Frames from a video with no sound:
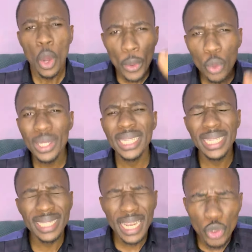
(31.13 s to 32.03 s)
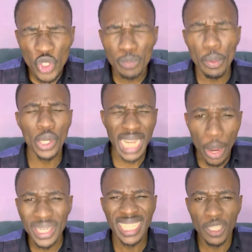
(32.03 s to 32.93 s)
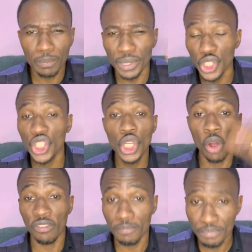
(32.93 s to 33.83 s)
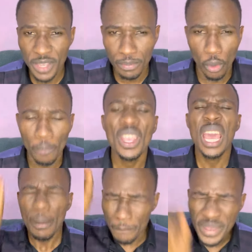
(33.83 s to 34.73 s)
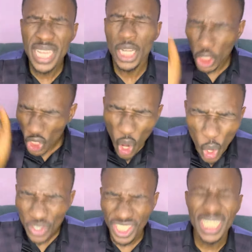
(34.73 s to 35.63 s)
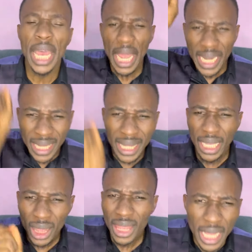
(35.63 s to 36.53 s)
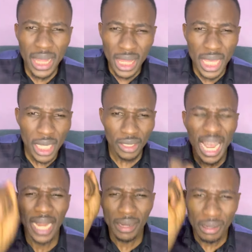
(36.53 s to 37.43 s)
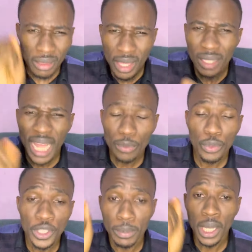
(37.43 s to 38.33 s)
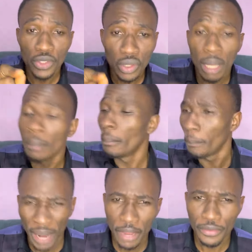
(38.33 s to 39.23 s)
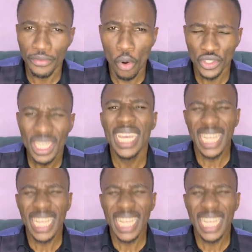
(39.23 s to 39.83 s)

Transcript: We only tend to spot out this species of people because they take things and they take that which belongs to them by force.